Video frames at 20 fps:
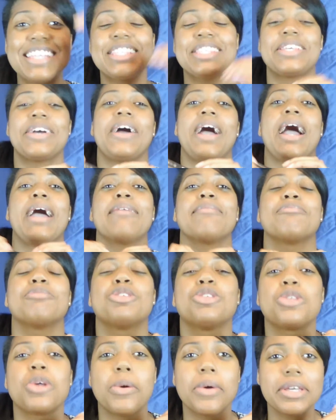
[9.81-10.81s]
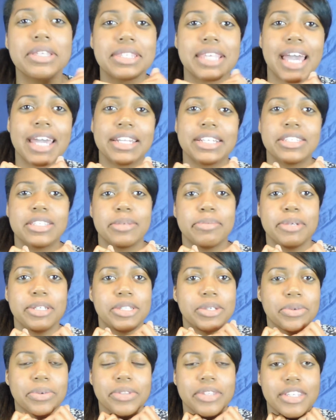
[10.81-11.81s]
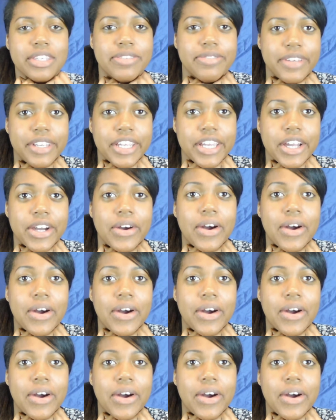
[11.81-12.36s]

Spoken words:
So I'm so excited to be doing this video.